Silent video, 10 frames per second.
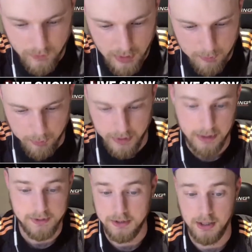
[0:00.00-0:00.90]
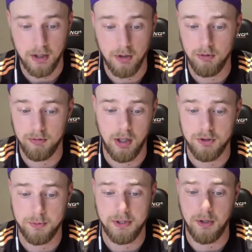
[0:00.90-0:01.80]
But yeah, Zaniolo,
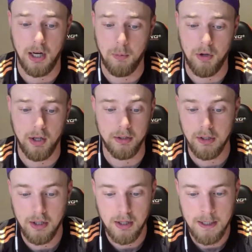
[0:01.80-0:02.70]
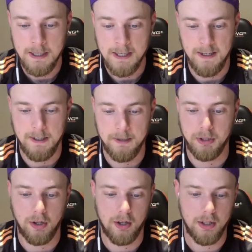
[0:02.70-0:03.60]
100% I want.
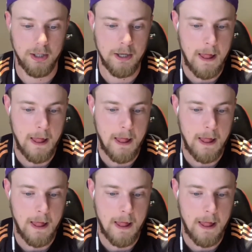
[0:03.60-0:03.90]
Icardi,